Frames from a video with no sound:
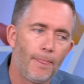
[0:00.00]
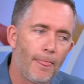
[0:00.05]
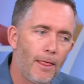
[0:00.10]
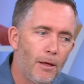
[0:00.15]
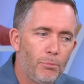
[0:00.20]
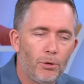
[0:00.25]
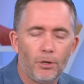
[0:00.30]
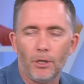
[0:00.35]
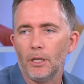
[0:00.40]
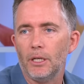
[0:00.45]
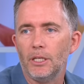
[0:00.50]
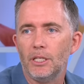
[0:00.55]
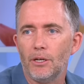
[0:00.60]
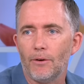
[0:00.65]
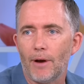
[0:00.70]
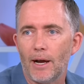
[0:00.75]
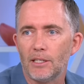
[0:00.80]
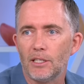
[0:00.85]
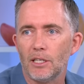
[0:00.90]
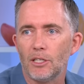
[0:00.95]
and put it into
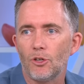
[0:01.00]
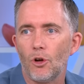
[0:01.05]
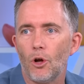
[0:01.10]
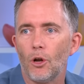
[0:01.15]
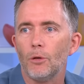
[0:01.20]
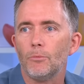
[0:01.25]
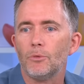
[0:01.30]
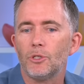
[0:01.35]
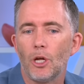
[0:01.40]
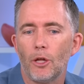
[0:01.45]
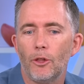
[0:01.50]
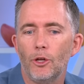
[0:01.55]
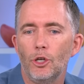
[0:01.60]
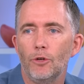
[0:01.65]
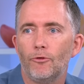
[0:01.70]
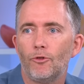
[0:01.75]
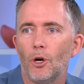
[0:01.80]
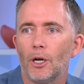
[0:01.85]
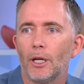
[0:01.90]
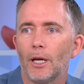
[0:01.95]
your assets column so that
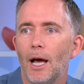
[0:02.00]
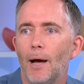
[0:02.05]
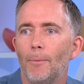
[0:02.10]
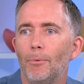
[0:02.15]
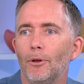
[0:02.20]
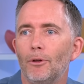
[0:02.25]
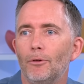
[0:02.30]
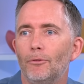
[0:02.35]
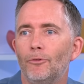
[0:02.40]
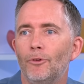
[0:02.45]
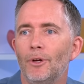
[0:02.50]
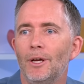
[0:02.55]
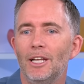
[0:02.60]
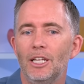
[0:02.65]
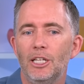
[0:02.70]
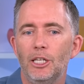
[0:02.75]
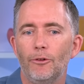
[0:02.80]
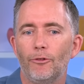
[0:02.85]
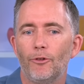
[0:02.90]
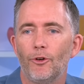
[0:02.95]
you've got a couple of
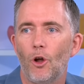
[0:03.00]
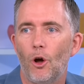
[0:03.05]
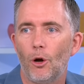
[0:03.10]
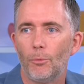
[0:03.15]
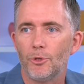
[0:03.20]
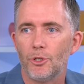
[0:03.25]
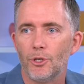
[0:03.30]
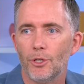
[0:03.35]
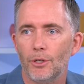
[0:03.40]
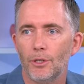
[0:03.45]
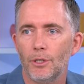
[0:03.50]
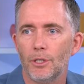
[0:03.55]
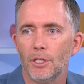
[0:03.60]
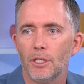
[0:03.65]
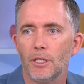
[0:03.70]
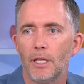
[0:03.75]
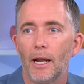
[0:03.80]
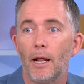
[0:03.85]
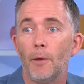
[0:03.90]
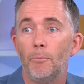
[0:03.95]
different
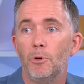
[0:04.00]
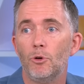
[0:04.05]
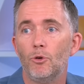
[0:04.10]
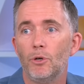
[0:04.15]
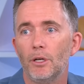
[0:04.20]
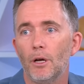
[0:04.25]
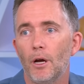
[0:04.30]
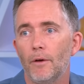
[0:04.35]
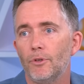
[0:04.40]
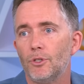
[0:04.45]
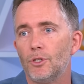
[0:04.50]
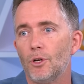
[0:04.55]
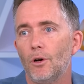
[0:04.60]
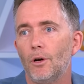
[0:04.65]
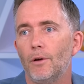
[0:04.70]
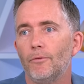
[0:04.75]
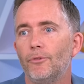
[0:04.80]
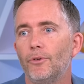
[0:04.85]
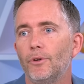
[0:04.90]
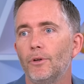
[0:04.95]
options that are building over
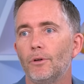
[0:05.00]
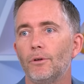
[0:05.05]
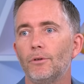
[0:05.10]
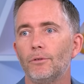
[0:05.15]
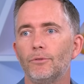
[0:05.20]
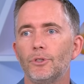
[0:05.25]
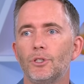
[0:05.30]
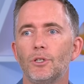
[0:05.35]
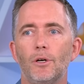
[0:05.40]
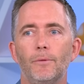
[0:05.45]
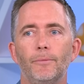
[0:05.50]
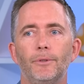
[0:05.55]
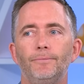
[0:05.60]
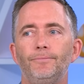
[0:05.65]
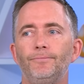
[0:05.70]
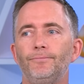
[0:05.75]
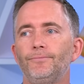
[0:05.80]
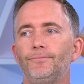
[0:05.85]
time for your retirement.